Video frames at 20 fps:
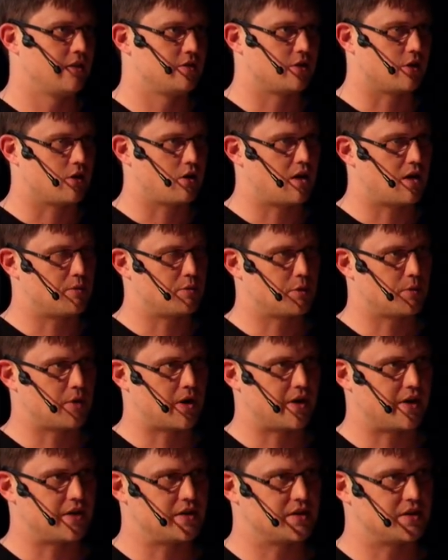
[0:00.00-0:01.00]
to
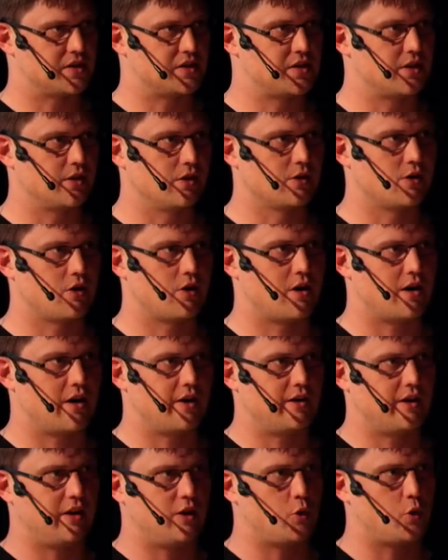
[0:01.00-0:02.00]
compromise the
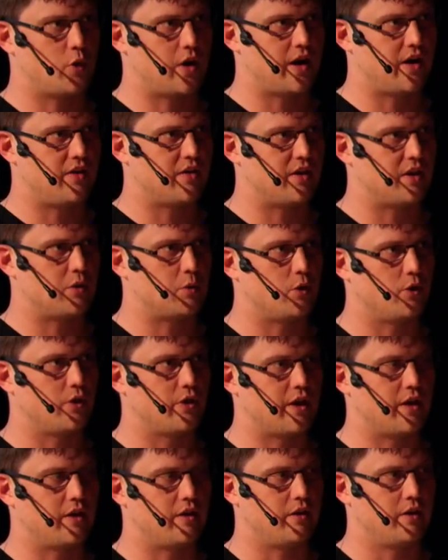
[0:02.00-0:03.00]
silicon in a way that it will
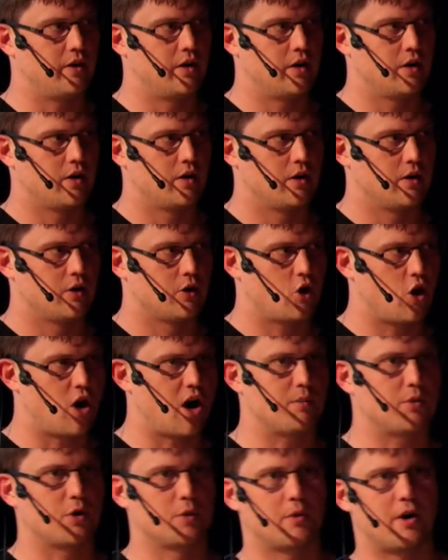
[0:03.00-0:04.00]
then
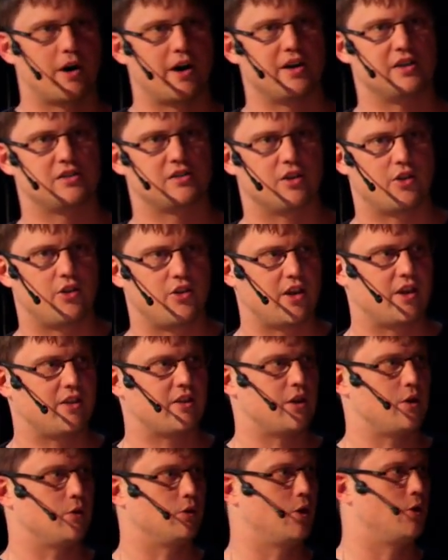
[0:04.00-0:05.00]
compromise the thing
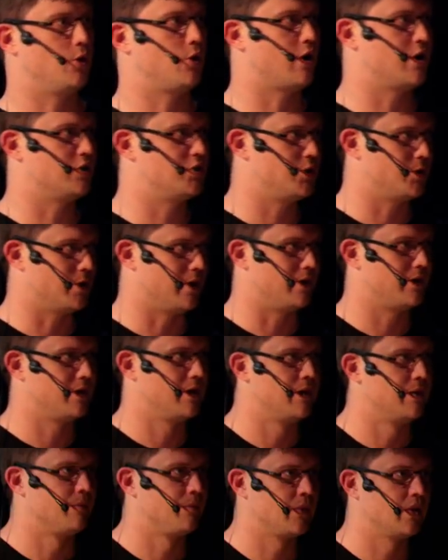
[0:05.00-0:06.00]
that you load onto it
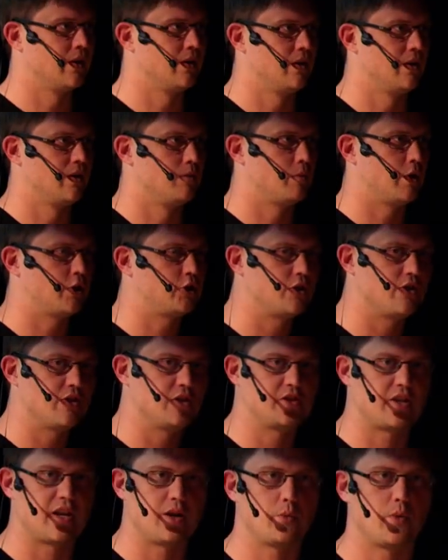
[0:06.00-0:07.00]
much in
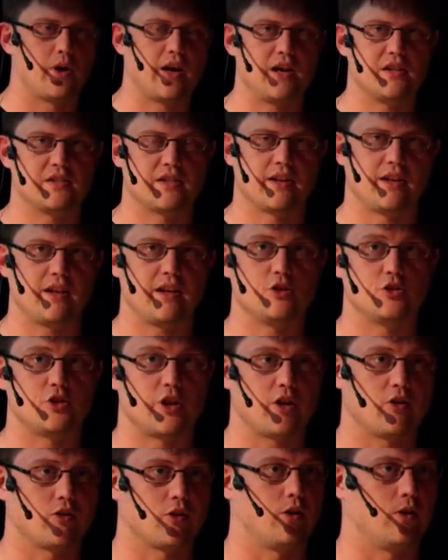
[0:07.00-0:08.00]
the same way as that, in
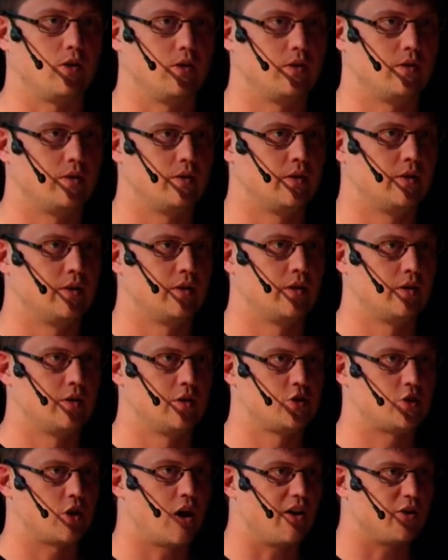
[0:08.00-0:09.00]
general,
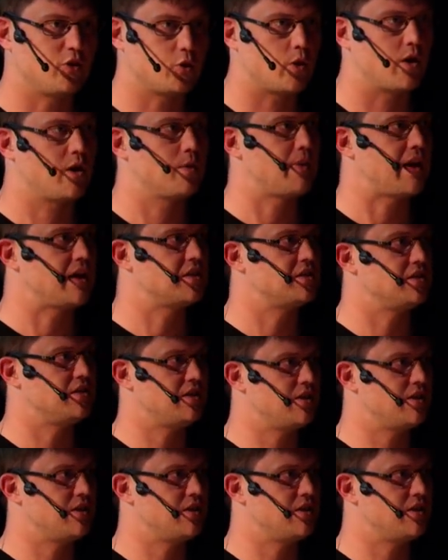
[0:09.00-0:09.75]
software makes